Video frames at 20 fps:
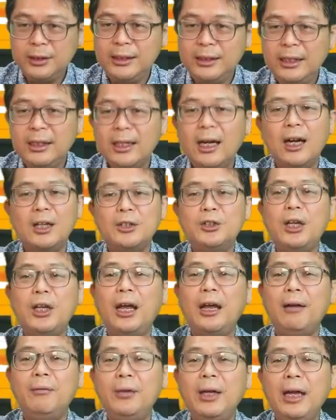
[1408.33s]
trade
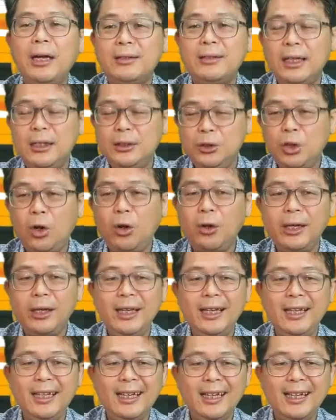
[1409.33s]
share VSA
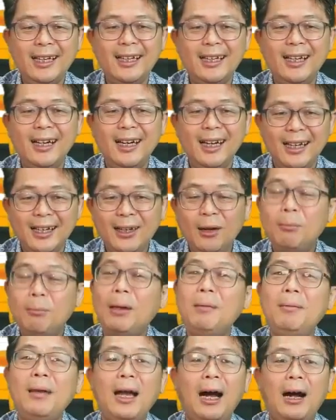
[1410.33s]
joy in here,
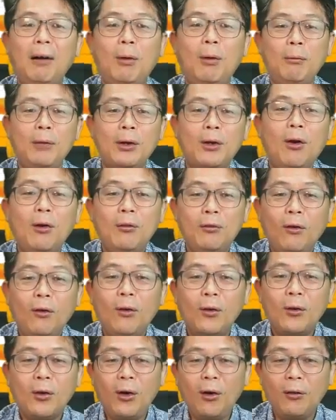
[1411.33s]
maybe are what we
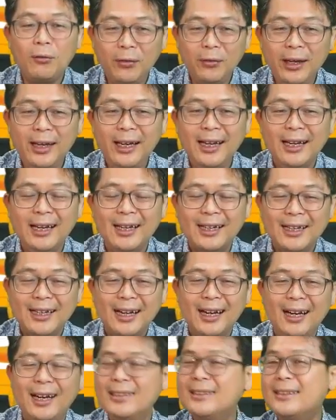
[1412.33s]
call for
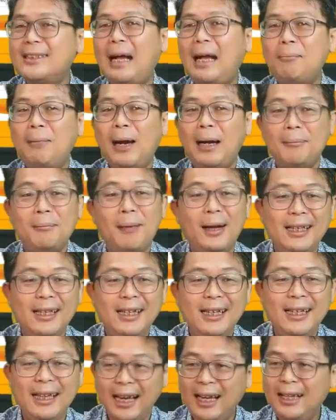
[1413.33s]
coffee,
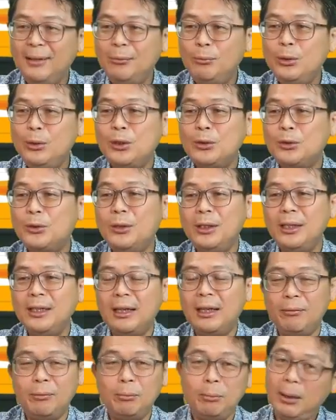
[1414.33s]
Starbucks money, and which
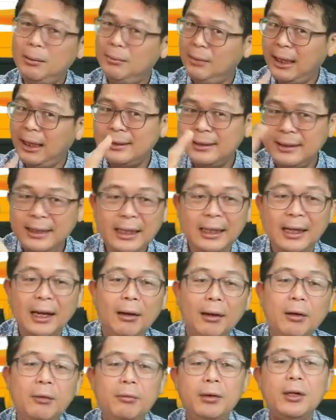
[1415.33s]
is good enough. But
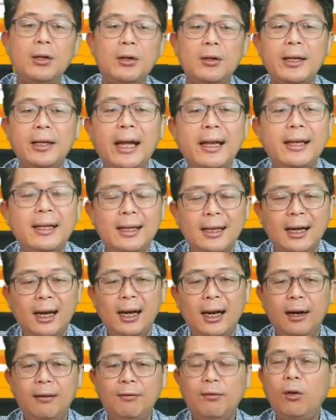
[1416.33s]
let's see if you're going to
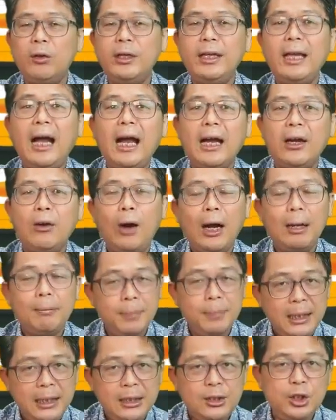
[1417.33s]
get for the
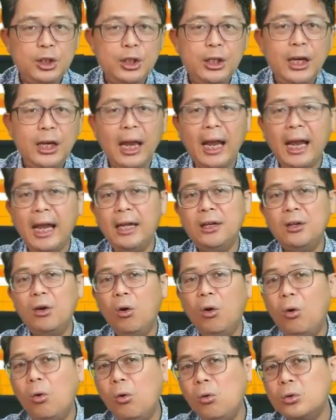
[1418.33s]
IOI
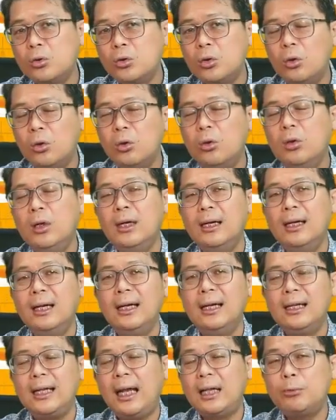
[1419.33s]
PG, and
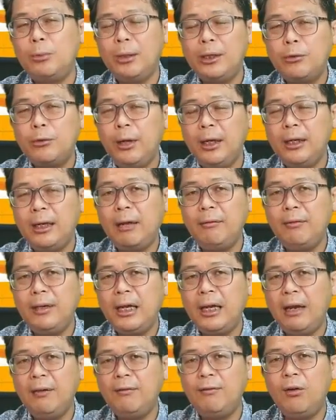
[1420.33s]
also last week
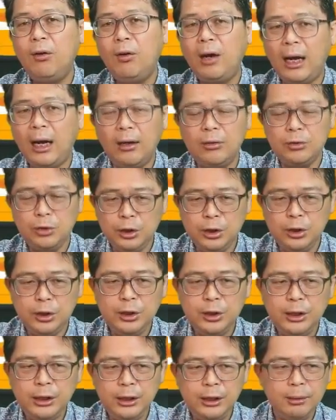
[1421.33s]
trade that we have for
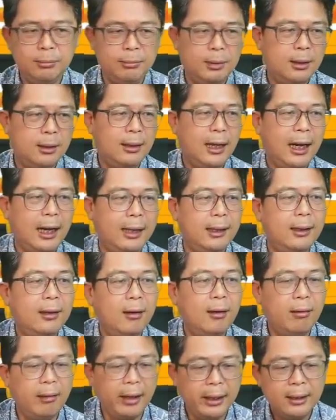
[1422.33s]
RGT
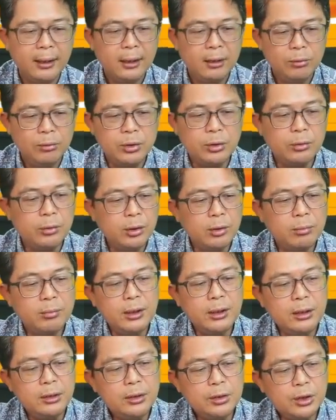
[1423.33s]
Berhad, all right,
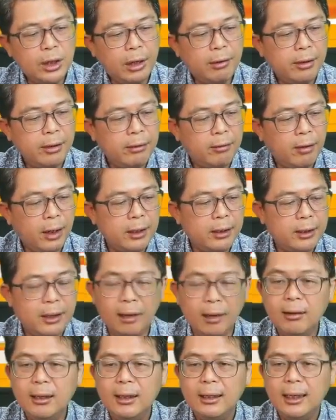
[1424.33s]
which we're going to be
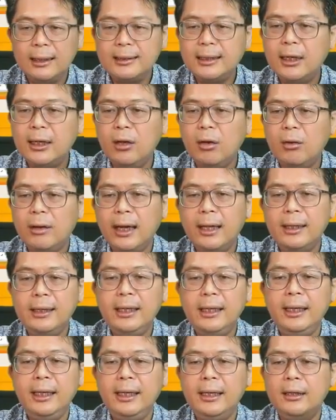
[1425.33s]
sharing right now. Let's take a
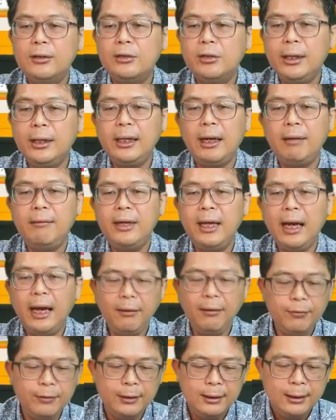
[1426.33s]
look at the trade
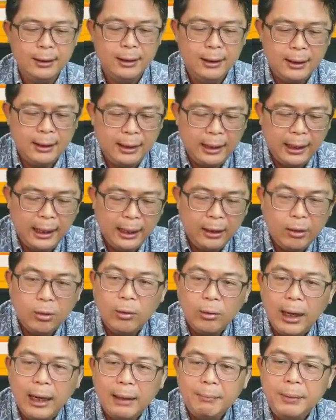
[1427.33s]
that we have,
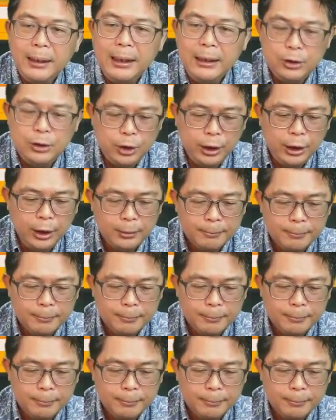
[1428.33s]
IOI